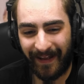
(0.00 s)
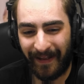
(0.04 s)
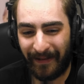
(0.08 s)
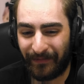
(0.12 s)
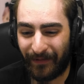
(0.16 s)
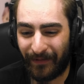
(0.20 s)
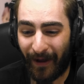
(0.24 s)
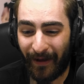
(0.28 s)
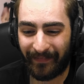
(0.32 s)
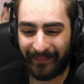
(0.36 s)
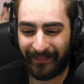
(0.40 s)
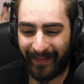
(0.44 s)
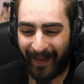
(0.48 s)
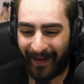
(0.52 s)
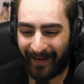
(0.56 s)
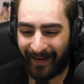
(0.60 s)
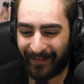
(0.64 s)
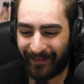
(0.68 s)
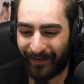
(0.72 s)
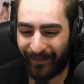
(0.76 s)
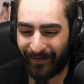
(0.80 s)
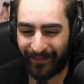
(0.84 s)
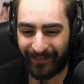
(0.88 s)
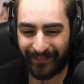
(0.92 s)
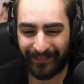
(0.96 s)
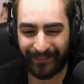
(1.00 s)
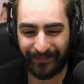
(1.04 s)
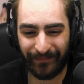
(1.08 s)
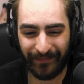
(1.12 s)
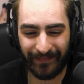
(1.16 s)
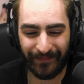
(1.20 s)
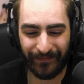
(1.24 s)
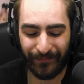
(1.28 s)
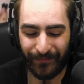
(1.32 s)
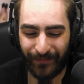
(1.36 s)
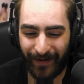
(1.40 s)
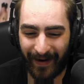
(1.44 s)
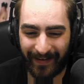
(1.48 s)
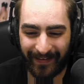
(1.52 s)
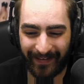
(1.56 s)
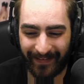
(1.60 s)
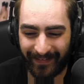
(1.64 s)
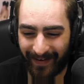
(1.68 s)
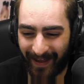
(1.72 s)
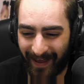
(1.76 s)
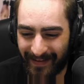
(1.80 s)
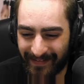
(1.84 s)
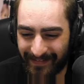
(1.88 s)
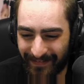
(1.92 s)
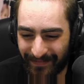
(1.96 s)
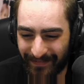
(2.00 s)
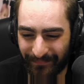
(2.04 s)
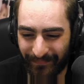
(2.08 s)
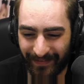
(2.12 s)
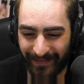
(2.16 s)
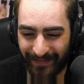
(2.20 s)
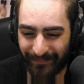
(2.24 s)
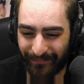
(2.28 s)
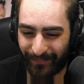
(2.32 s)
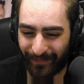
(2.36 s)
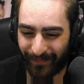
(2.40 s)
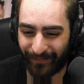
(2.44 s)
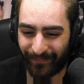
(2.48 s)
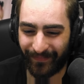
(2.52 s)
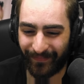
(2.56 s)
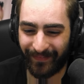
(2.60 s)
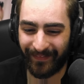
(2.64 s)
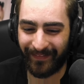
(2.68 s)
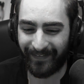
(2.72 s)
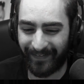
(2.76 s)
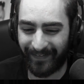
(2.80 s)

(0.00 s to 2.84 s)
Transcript: Not Nakyoung recognizing me, bro.